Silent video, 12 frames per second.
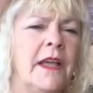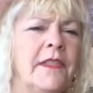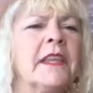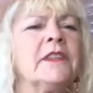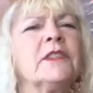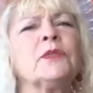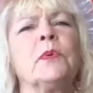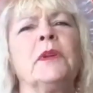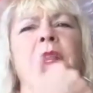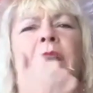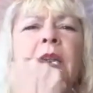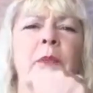I think he just
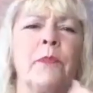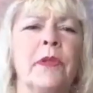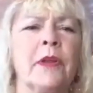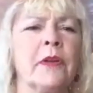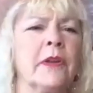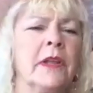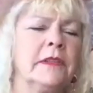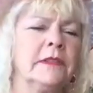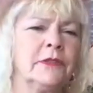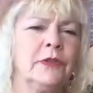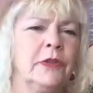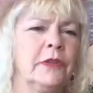wanted to get up there in the
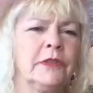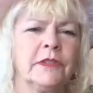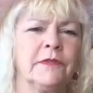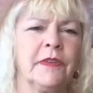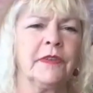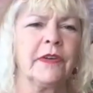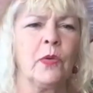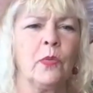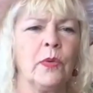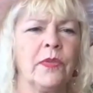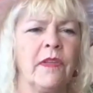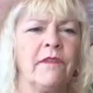studio and just figure out
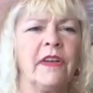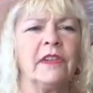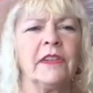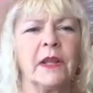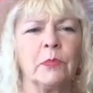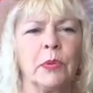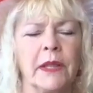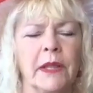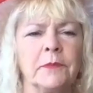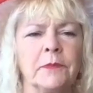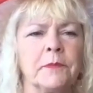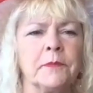what they felt like
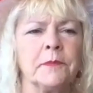playing.